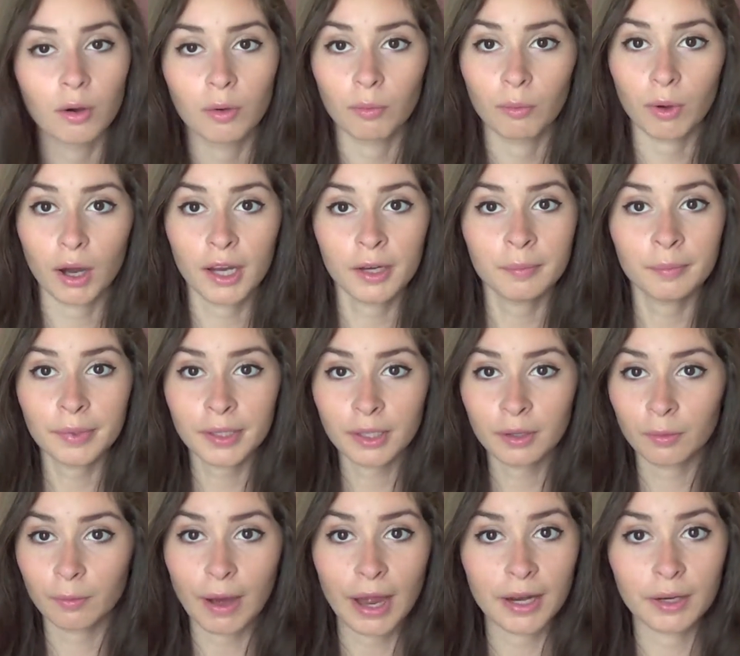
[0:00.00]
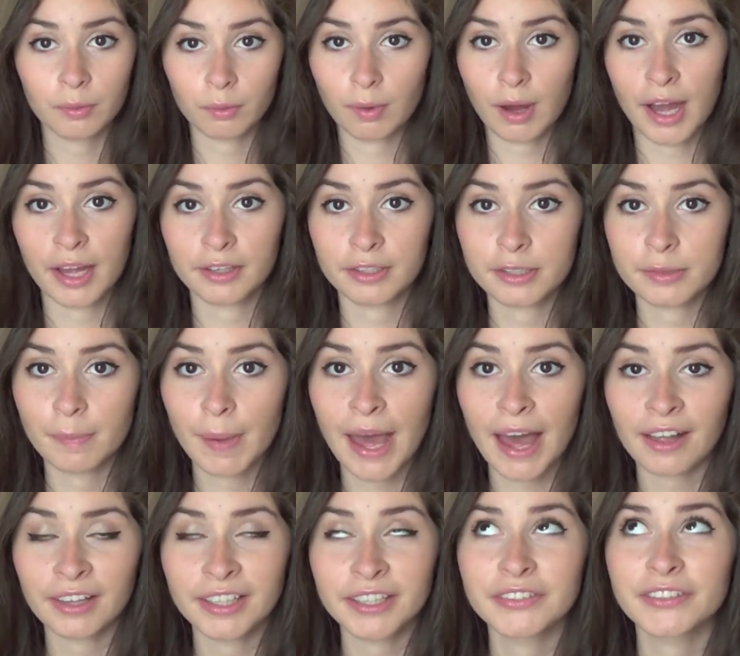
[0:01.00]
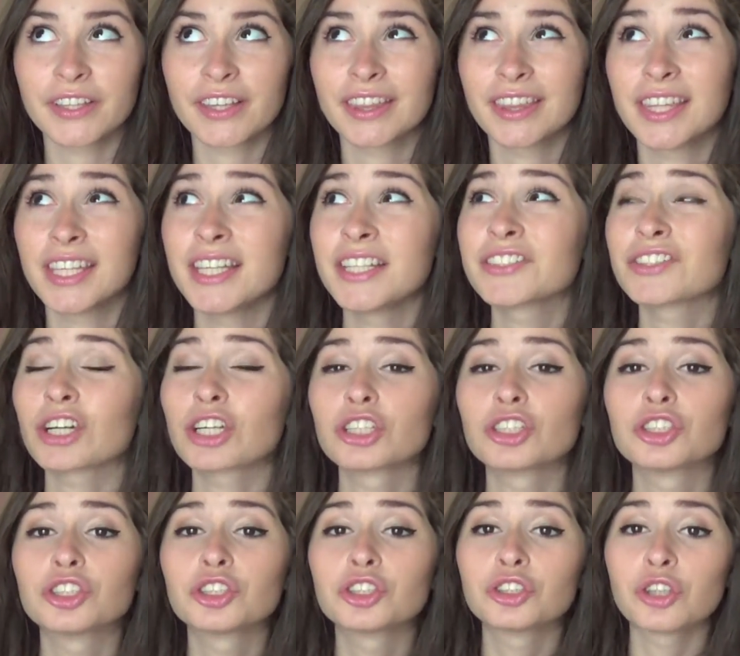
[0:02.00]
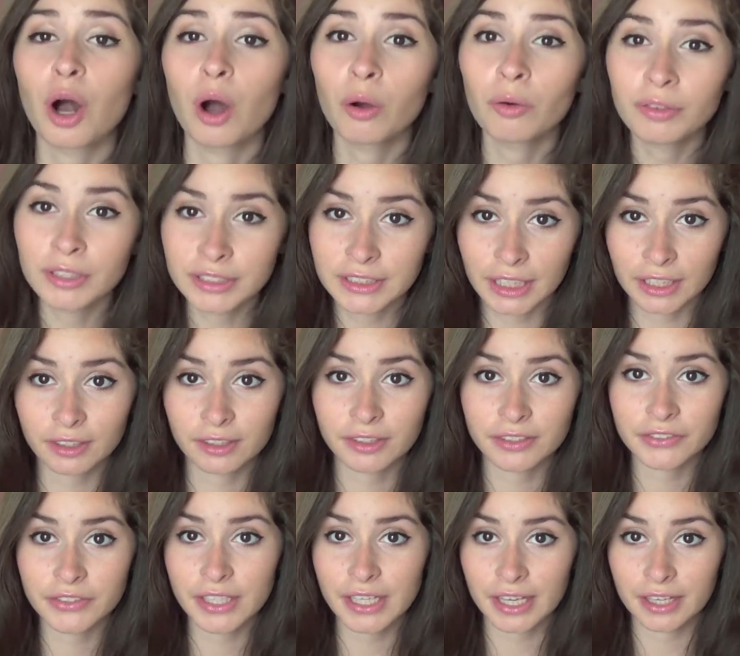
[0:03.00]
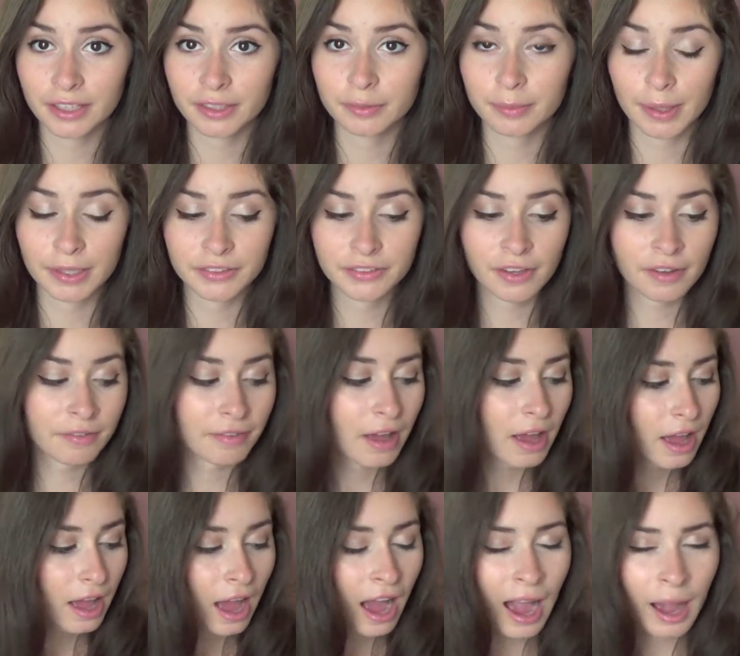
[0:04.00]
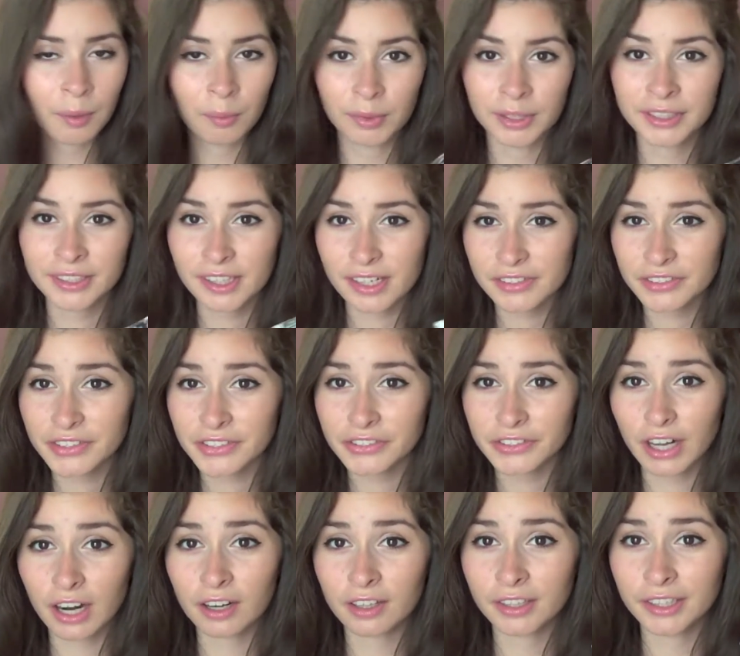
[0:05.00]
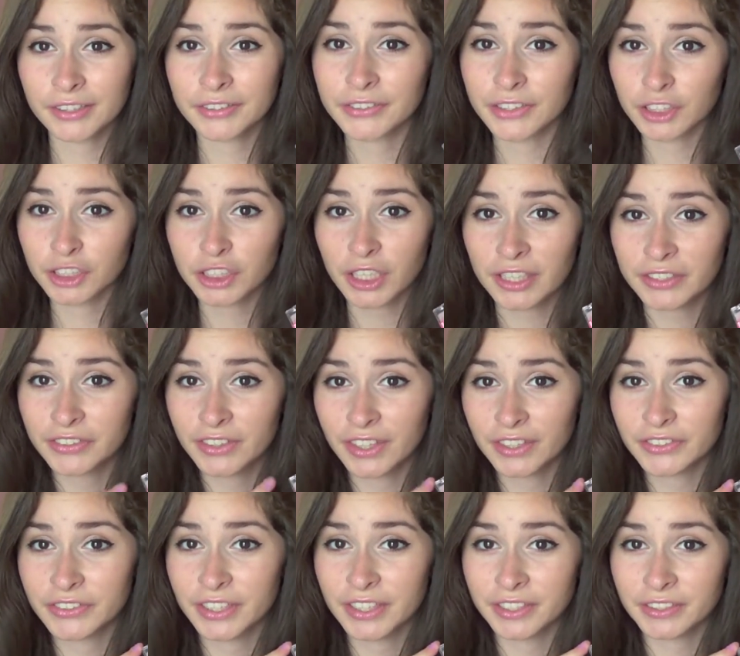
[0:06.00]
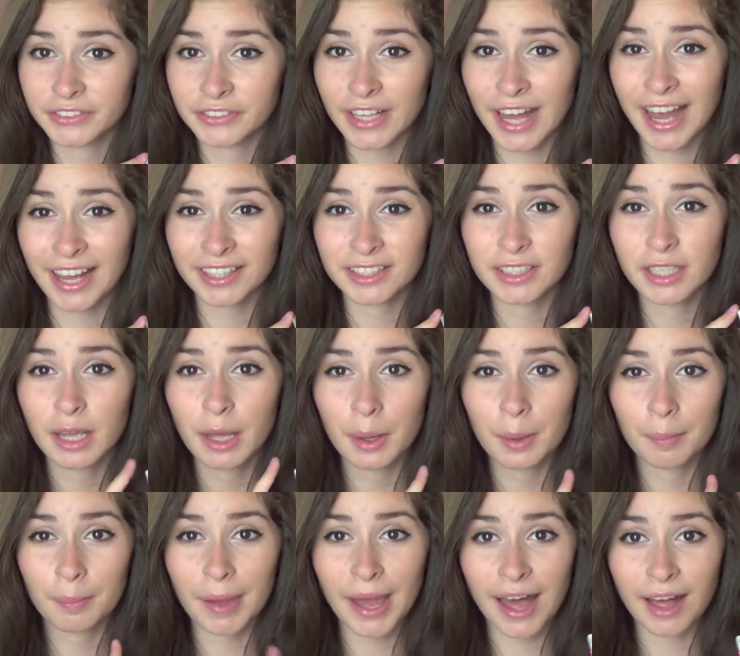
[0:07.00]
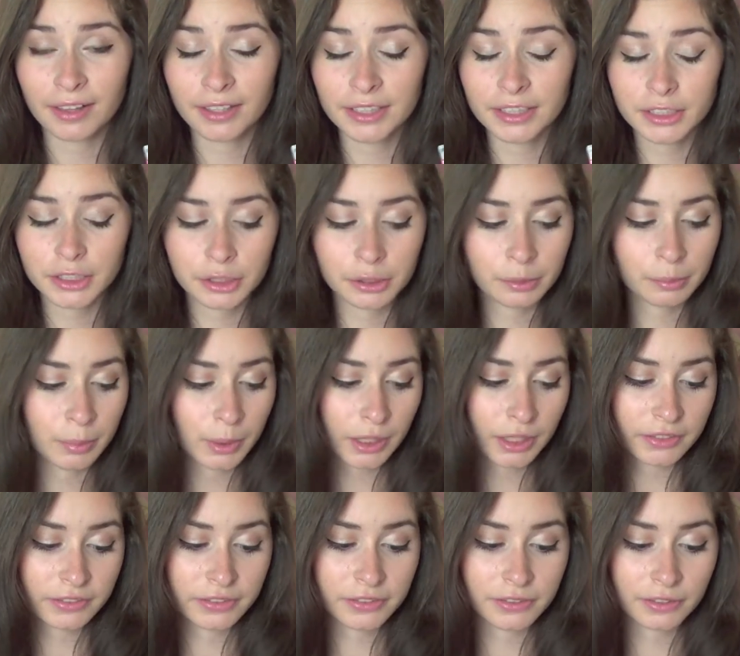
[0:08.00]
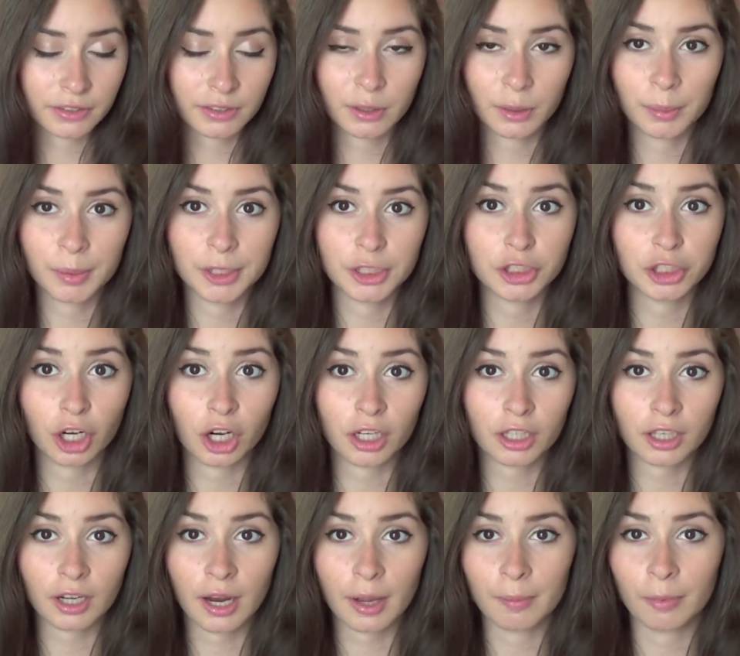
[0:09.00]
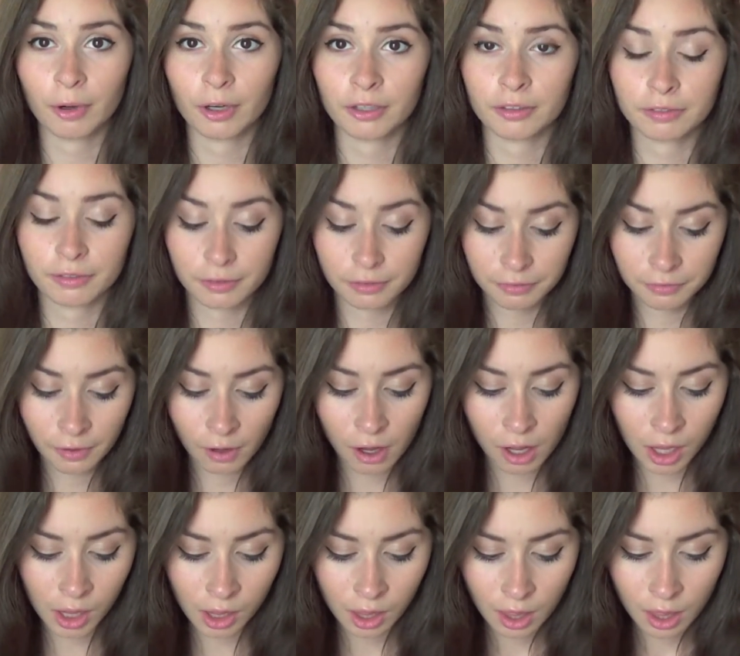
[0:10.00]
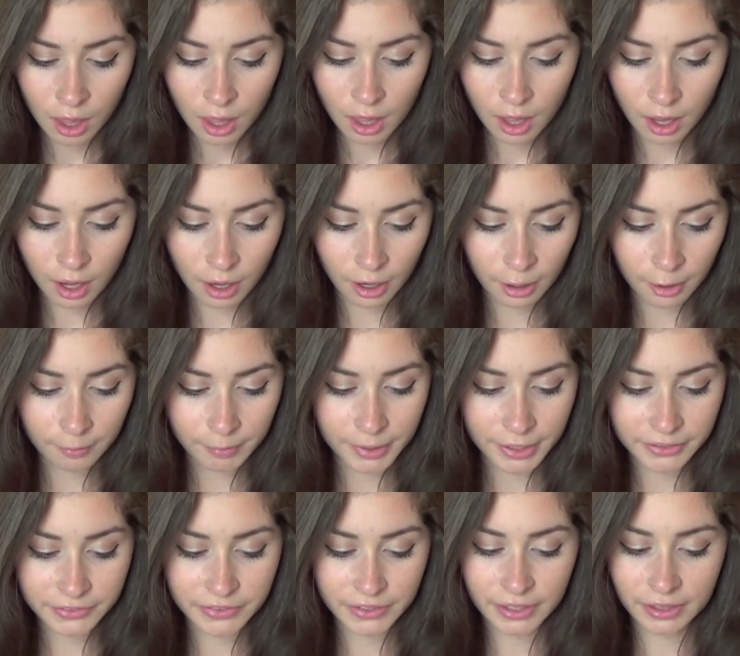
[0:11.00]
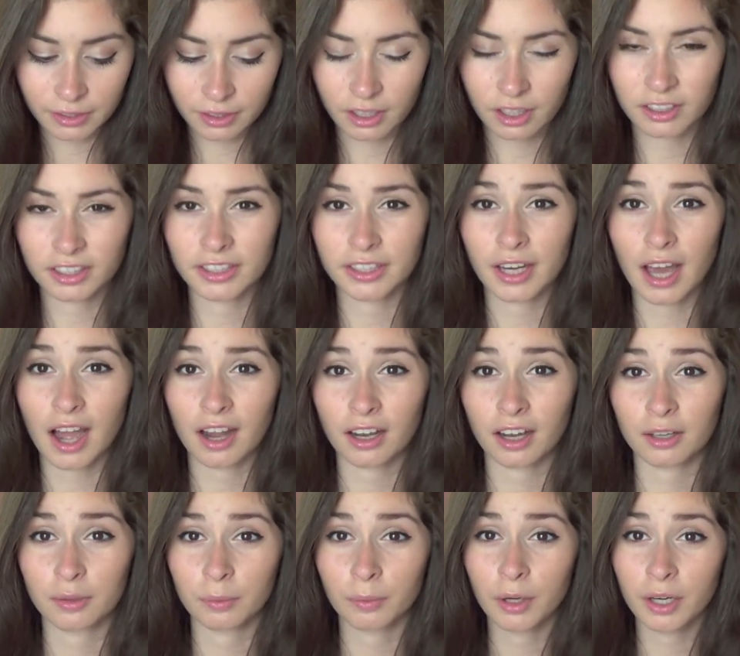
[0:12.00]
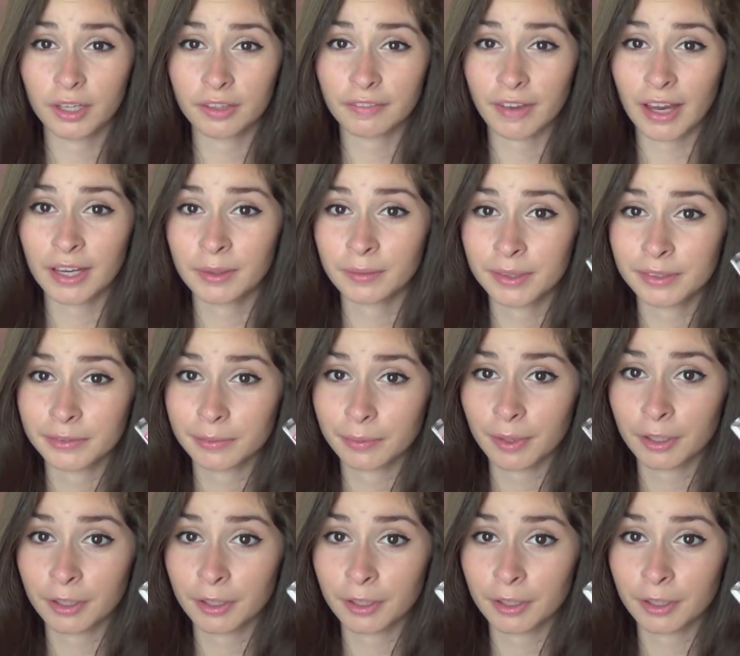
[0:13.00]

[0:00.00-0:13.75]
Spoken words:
One being Wet n Wild palettes. These are so ridiculously inexpensive. I wouldn't necessarily suggest this exact palette to you because it's a little bit darker. I bought it for fall. It's in the color Knock on Wood, if anyone's